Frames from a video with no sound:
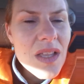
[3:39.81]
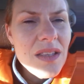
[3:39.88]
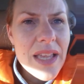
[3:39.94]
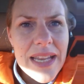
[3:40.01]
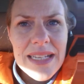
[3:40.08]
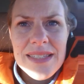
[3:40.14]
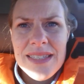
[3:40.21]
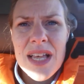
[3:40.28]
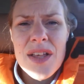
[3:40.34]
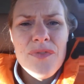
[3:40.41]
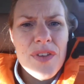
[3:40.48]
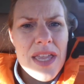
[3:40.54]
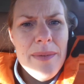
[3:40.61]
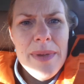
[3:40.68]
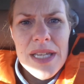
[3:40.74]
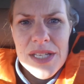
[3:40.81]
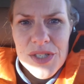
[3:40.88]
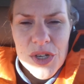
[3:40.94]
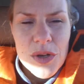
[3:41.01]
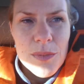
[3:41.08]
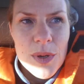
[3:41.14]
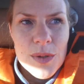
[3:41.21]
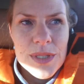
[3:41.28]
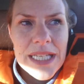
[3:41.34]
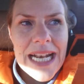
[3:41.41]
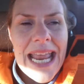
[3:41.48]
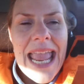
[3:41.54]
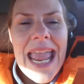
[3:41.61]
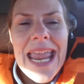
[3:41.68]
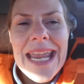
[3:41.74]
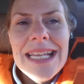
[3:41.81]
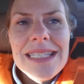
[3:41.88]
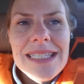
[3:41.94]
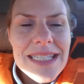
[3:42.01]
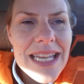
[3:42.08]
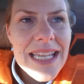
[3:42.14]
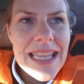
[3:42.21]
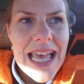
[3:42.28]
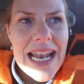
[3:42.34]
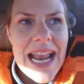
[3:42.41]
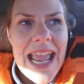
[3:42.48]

like self image almost. And I hate seeing that.